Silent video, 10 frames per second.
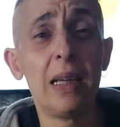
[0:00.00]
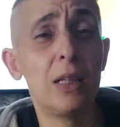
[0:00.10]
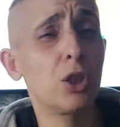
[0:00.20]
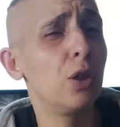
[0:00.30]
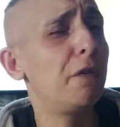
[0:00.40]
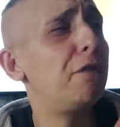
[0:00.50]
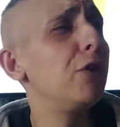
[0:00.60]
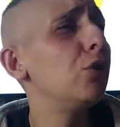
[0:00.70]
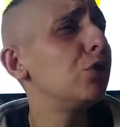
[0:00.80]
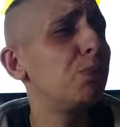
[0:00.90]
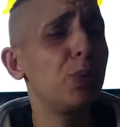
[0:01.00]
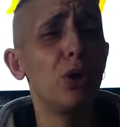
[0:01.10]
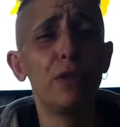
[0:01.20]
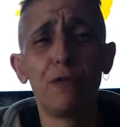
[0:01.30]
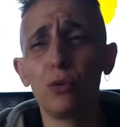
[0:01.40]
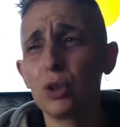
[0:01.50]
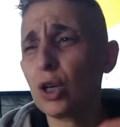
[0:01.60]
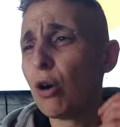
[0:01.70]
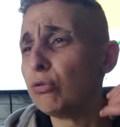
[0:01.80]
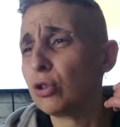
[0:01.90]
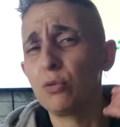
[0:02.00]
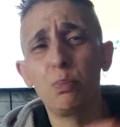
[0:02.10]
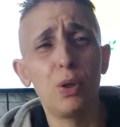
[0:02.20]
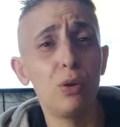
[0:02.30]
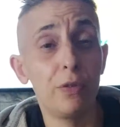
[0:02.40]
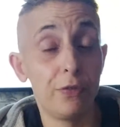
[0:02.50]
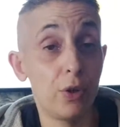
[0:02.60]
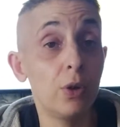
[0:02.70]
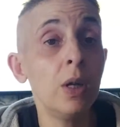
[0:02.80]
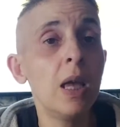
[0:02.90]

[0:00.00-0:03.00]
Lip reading: is and the food's beautiful and the culture's beautiful,